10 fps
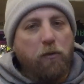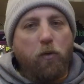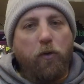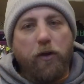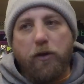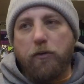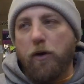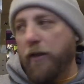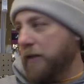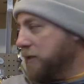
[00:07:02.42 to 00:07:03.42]
will really do
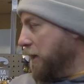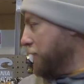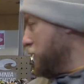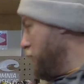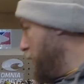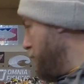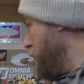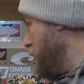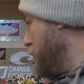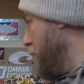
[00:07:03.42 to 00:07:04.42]
all that stuff. So if I'm
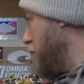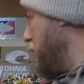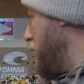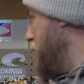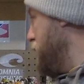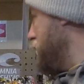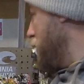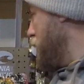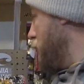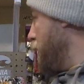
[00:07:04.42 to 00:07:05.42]
throwing like HUDs
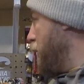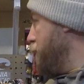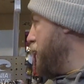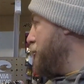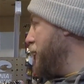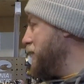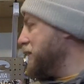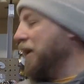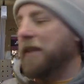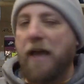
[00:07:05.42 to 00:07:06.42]
or big
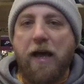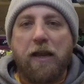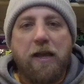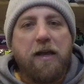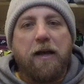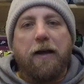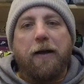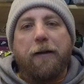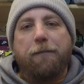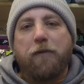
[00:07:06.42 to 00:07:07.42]
baits like that,
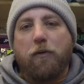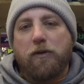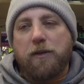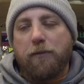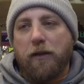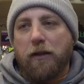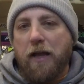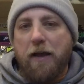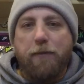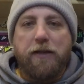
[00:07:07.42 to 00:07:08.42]
or some of the
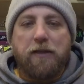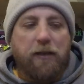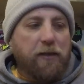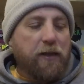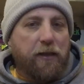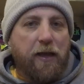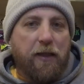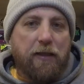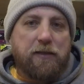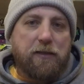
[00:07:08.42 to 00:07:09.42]
glide baits and things like
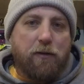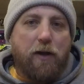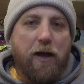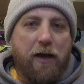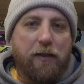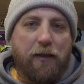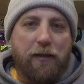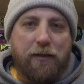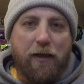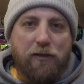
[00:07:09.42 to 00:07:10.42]
that, this is the rod that
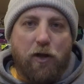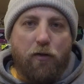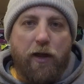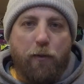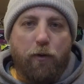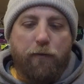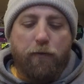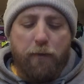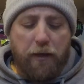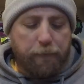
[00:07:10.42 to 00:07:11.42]
does all that work for
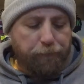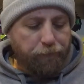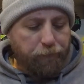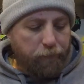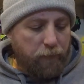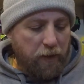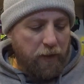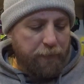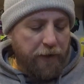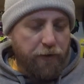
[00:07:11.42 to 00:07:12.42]
me.
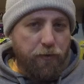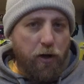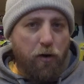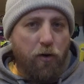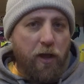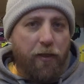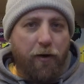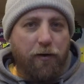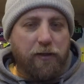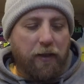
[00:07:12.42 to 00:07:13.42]
I do know
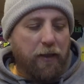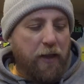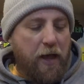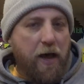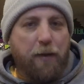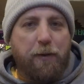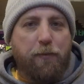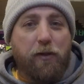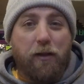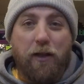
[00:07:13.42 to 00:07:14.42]
there's a lot of
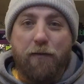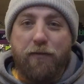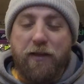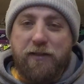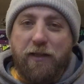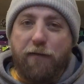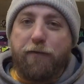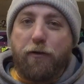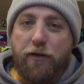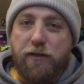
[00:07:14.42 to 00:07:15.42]
people that love this in the
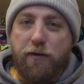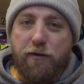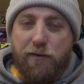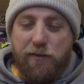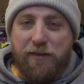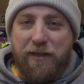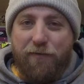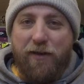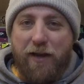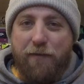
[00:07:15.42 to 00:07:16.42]
Fury series. There's a
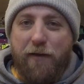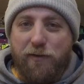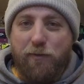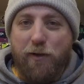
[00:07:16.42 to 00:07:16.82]
795 swim